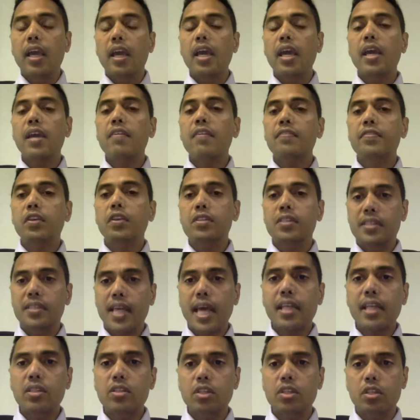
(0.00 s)
If the
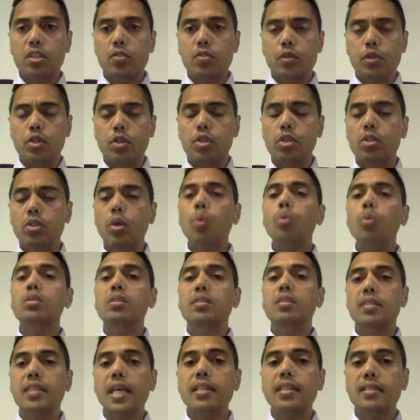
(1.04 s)
sensors were so
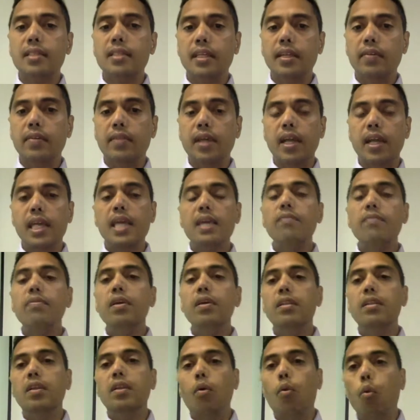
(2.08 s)
sensitive that
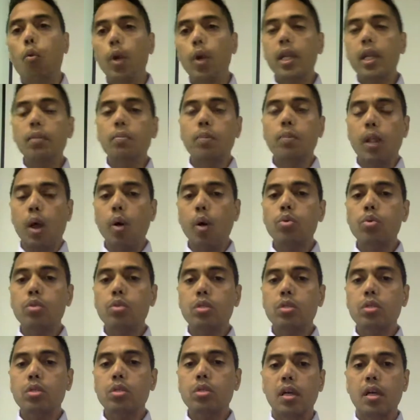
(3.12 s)
even in the wind
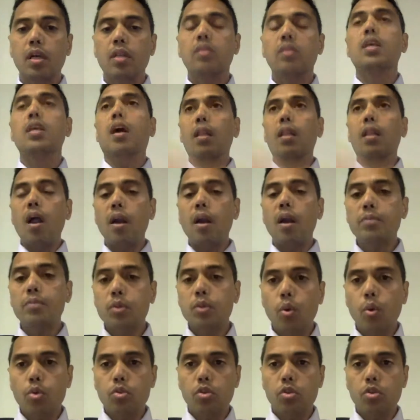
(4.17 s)
blows, the alarms
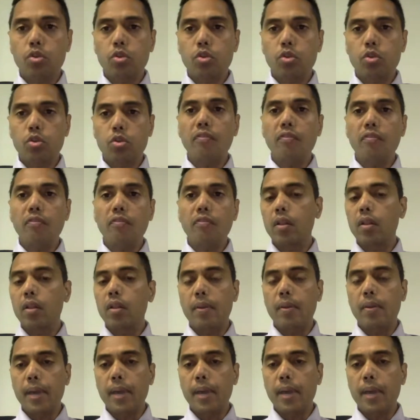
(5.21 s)
goes off all around
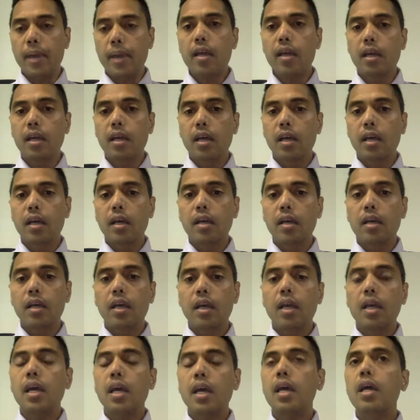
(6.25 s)
the bank,
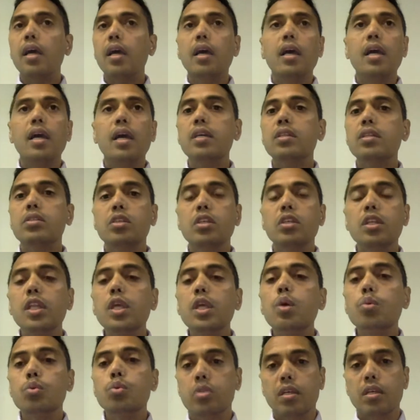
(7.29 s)
it's
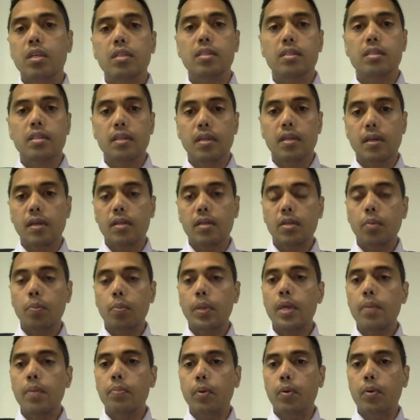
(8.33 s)
nuisance to
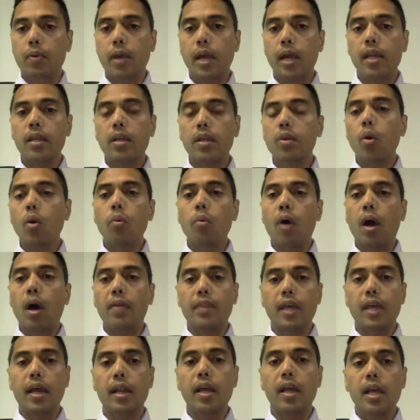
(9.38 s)
people, right? You don't
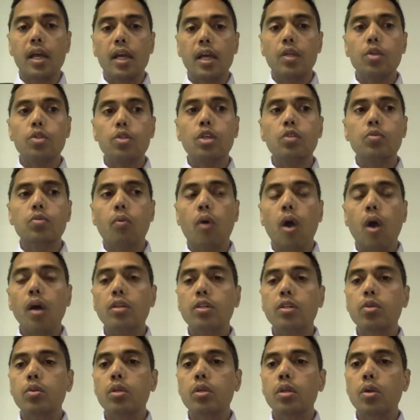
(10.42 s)
want that. You just walk
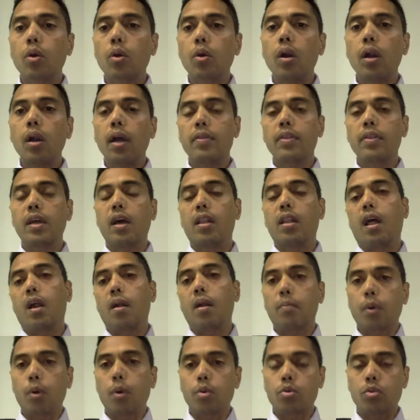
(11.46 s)
to the door and the
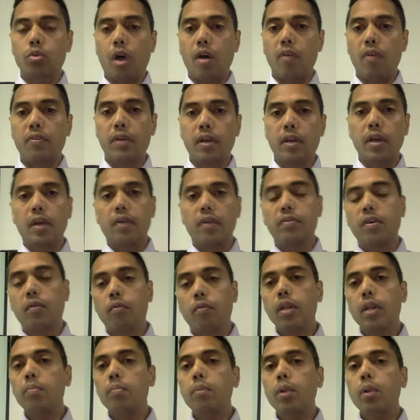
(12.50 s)
alarm goes off. If the
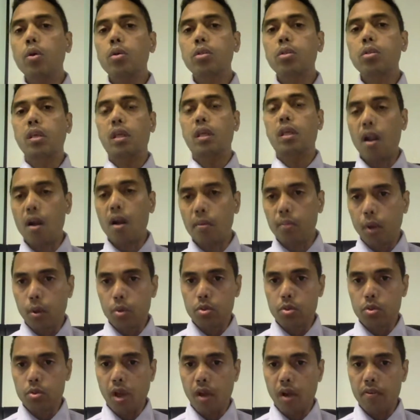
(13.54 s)
wind blows, the alarm
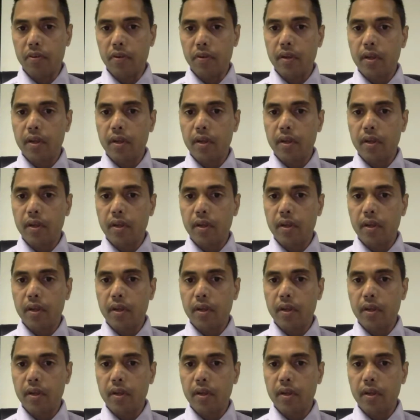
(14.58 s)
goes off.